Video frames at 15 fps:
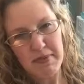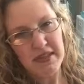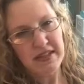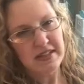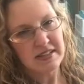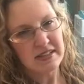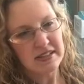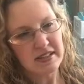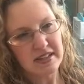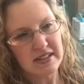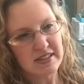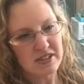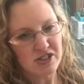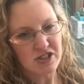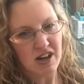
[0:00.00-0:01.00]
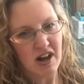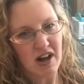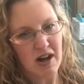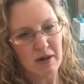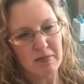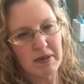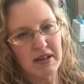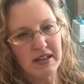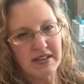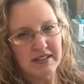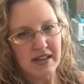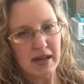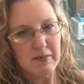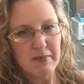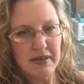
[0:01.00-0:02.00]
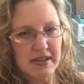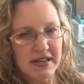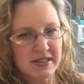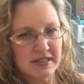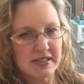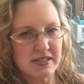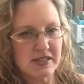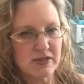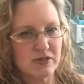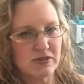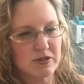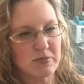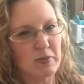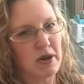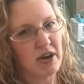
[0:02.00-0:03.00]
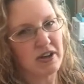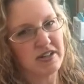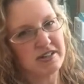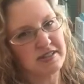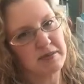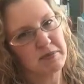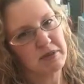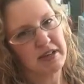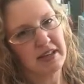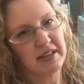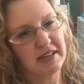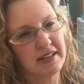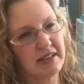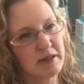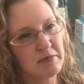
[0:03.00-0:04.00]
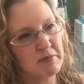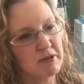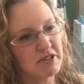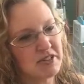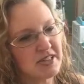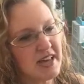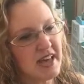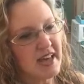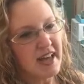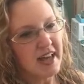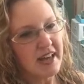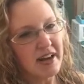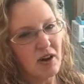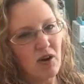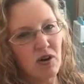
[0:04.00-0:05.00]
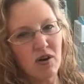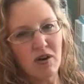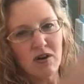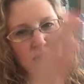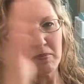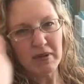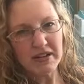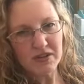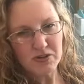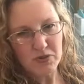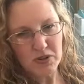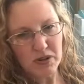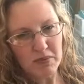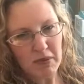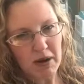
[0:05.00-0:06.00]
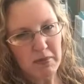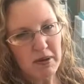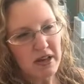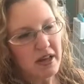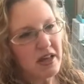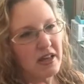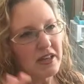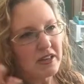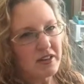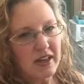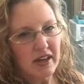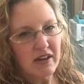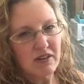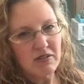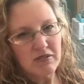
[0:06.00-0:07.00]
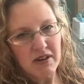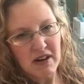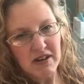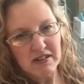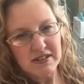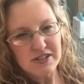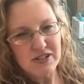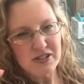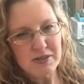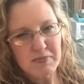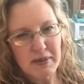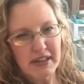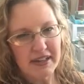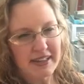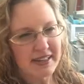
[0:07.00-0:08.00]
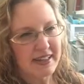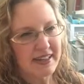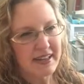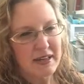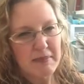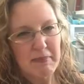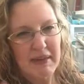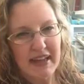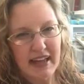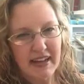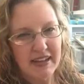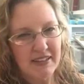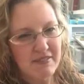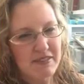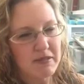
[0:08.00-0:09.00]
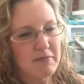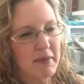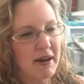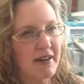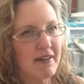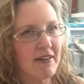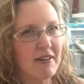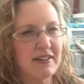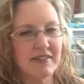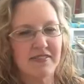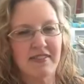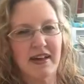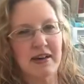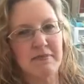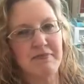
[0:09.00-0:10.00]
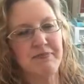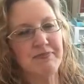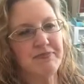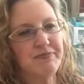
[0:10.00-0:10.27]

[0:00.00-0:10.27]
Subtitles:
in the shop, type in the search bar December Daily numbers, and a whole bunch will come up. You can't go wrong. Just pick any of them, buy all of them.